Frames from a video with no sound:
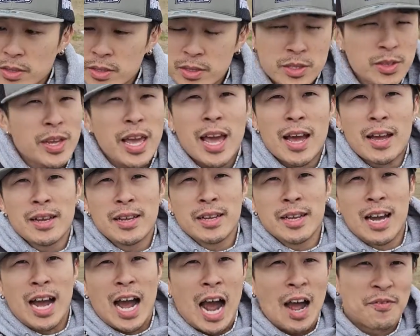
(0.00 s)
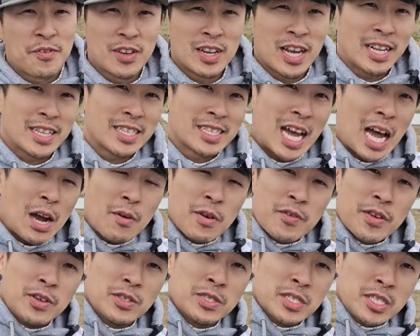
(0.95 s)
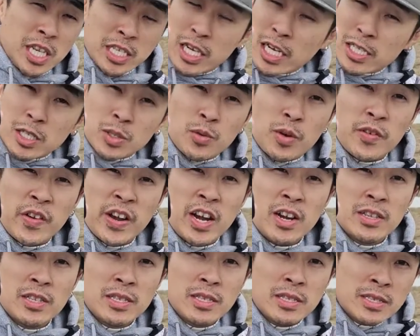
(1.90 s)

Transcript: So yeah, I feel like Daiwa reels, such as this one right here,